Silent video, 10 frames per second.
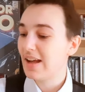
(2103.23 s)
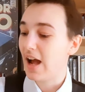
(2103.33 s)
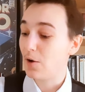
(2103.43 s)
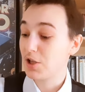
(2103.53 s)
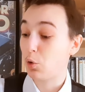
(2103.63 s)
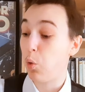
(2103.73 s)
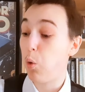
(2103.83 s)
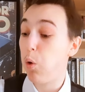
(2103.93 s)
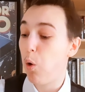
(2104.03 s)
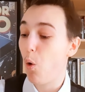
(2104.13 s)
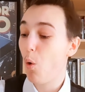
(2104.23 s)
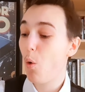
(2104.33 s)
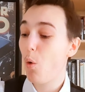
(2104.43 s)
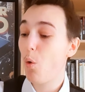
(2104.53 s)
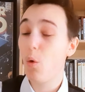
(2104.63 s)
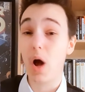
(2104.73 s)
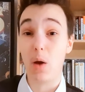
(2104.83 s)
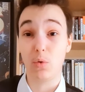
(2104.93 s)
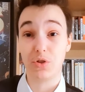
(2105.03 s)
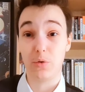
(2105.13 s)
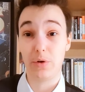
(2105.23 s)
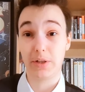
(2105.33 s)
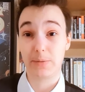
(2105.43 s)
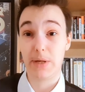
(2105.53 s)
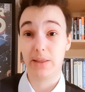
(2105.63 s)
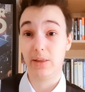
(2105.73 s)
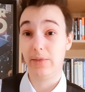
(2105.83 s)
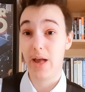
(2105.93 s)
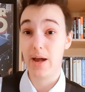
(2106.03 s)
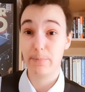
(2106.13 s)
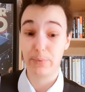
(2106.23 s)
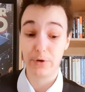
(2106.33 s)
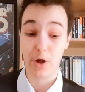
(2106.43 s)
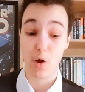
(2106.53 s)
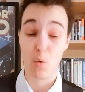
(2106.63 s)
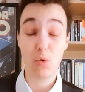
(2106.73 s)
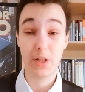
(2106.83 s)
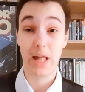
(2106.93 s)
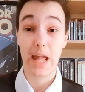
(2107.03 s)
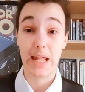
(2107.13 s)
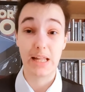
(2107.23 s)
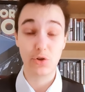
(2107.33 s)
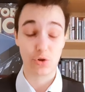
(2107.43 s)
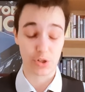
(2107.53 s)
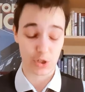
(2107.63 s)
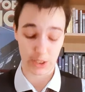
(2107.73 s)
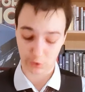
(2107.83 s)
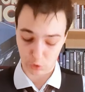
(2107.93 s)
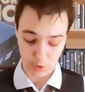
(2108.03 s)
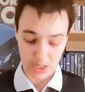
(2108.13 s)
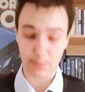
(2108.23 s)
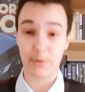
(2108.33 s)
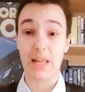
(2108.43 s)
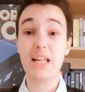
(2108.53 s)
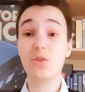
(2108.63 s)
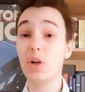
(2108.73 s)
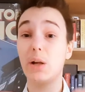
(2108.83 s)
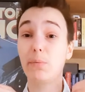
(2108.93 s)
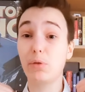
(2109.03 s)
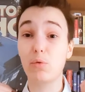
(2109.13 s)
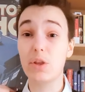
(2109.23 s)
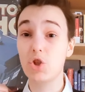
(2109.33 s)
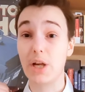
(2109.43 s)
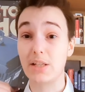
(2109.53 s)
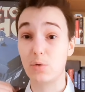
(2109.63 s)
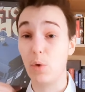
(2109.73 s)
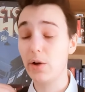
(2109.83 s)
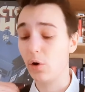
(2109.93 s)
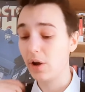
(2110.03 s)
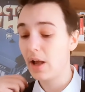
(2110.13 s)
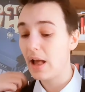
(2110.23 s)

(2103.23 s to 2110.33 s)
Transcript: I was like, "Whoo!" I was not expecting that, but okay, just like straight up lasering him through the chest. Why not?